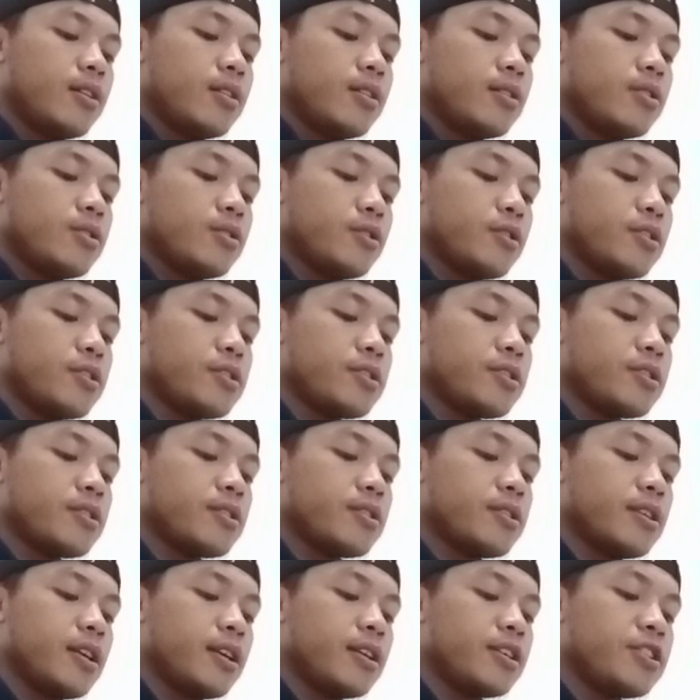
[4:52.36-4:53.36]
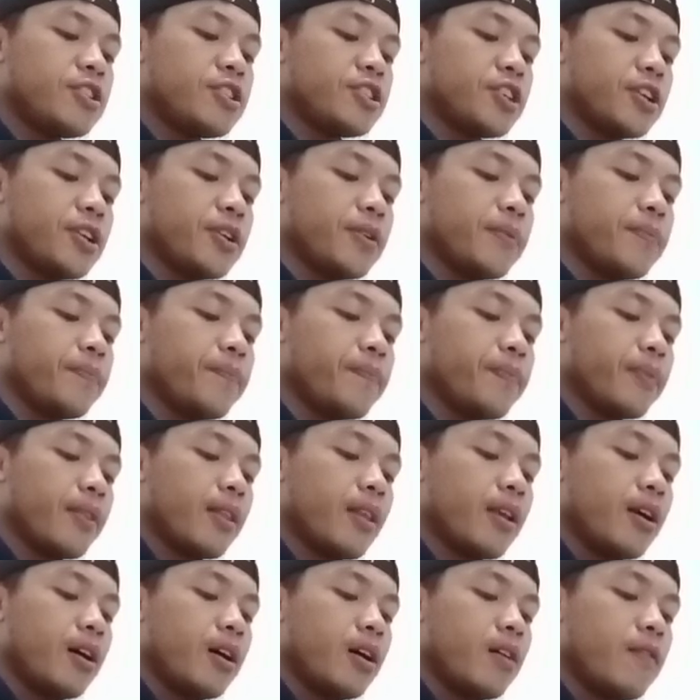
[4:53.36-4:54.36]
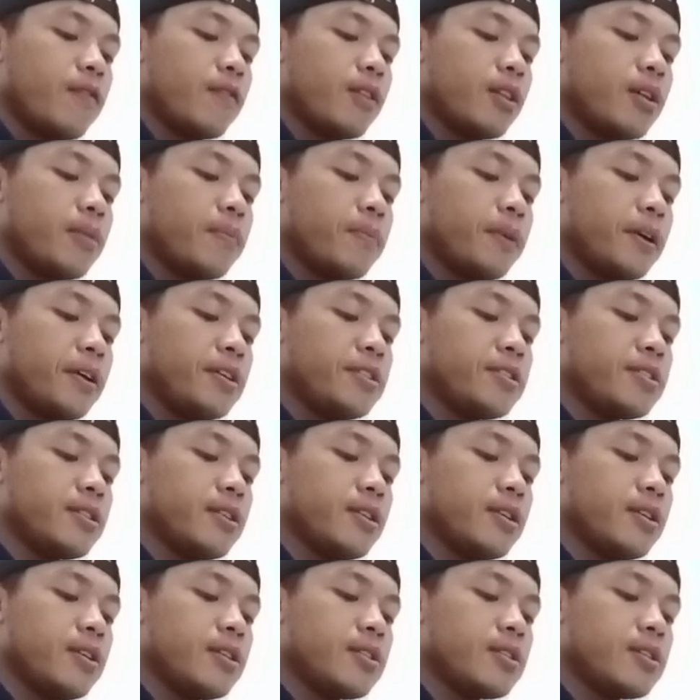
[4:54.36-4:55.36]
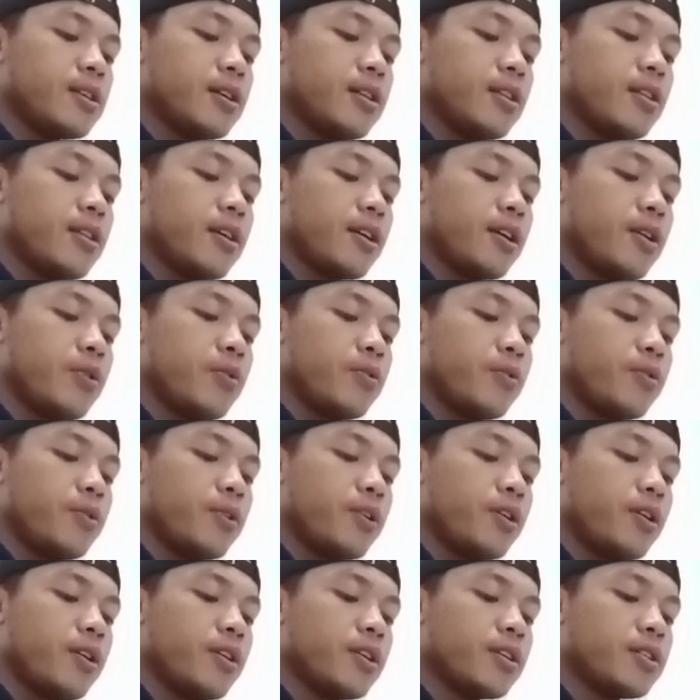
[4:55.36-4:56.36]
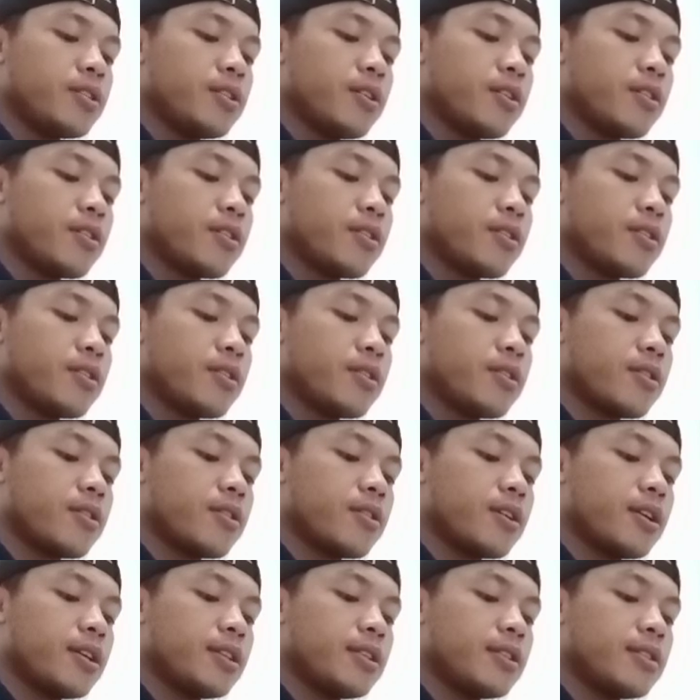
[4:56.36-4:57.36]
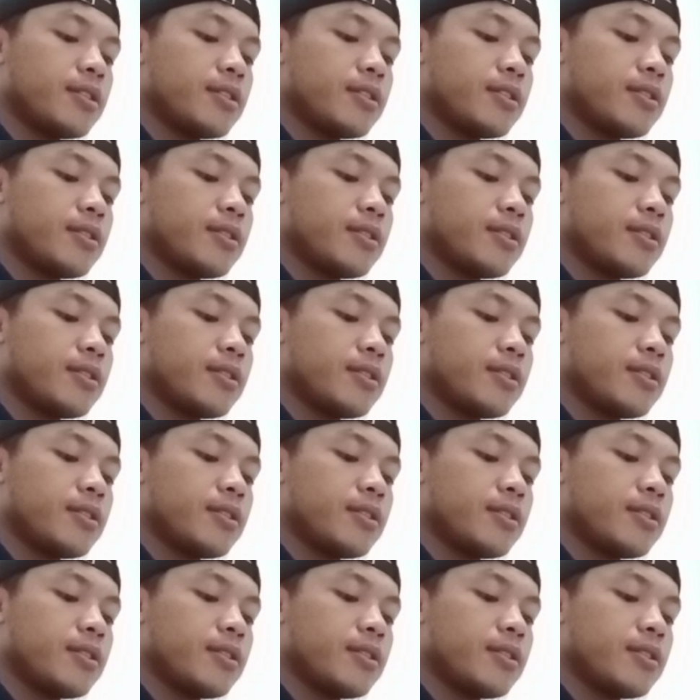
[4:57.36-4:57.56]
jurisdiction of the business they work retire.